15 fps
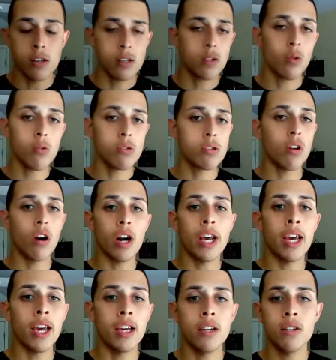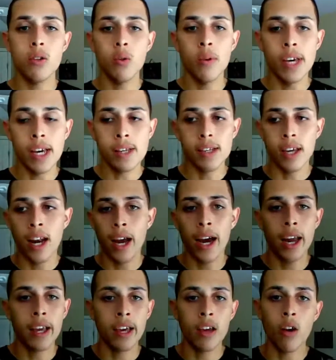School's starting in 2 weeks, and I
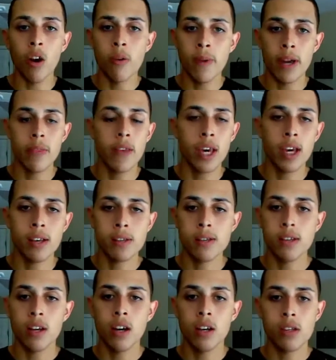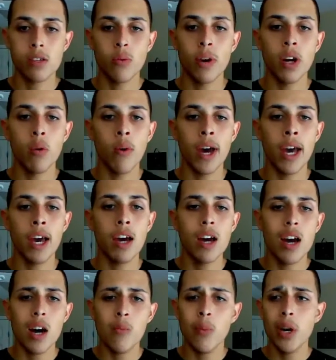got to get all my things squared away.
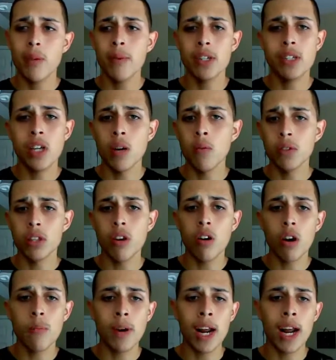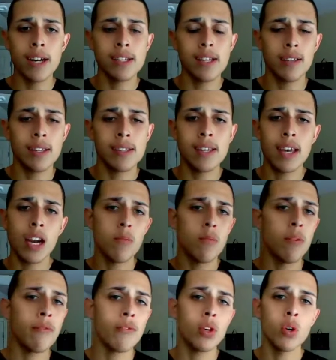I'm pretty much done with it all, but I just have to set
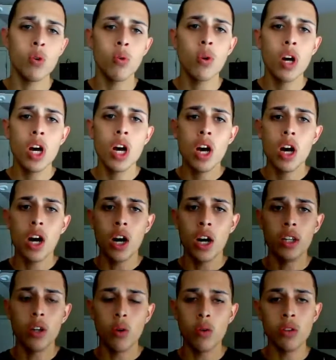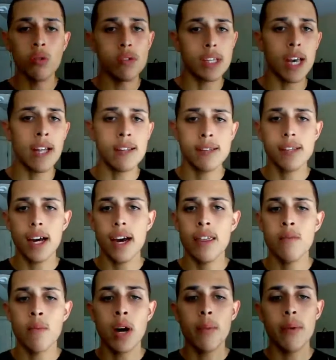up a few little loose ends, tie
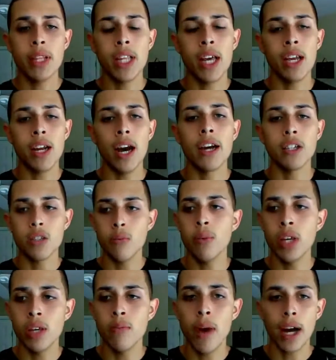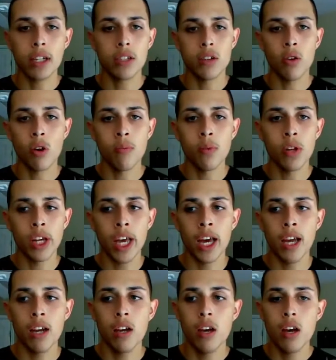them up, and then I should be back to normal
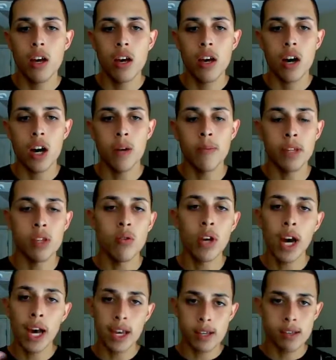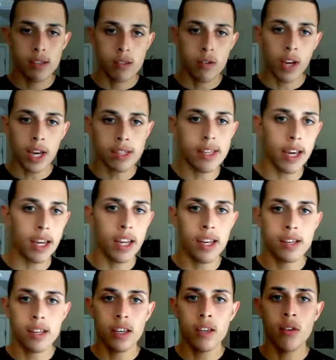again. But you guys take it
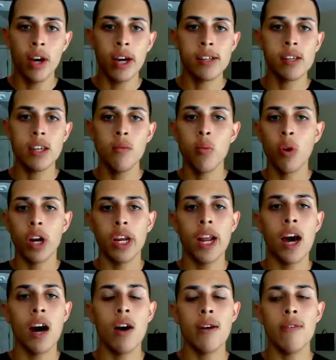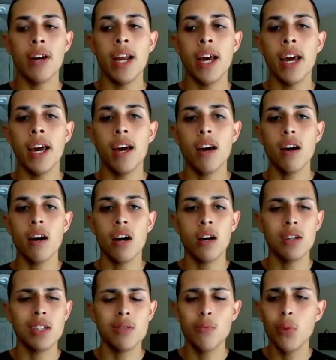easy. You guys keep working out every day.
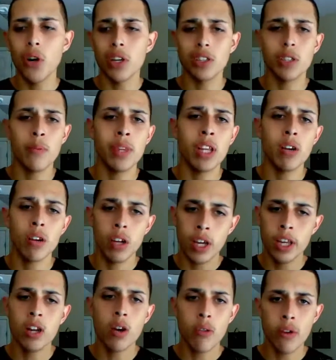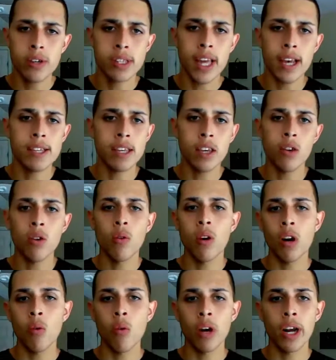Just push. I mean, there's days that you don't
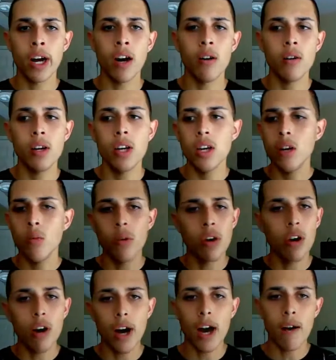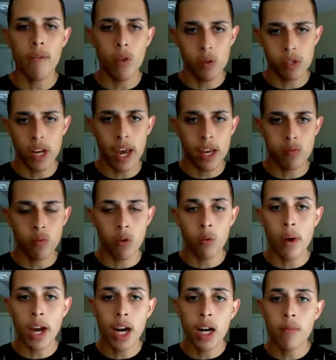want to work out. We all have those days where
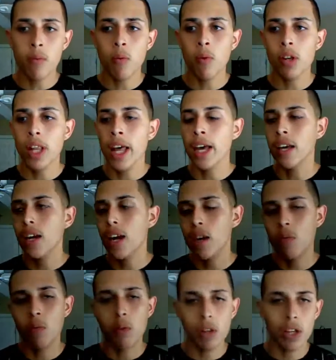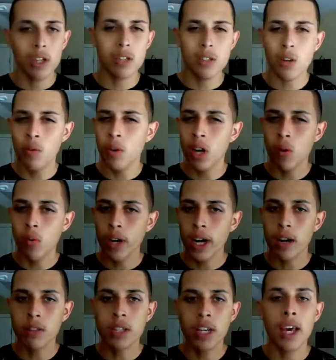we wake up and we're like, I really just don't want to
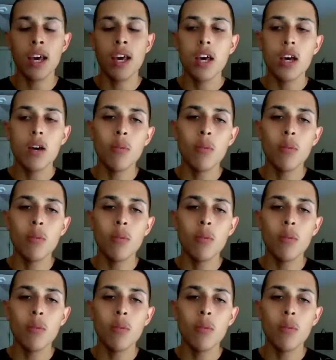work out today.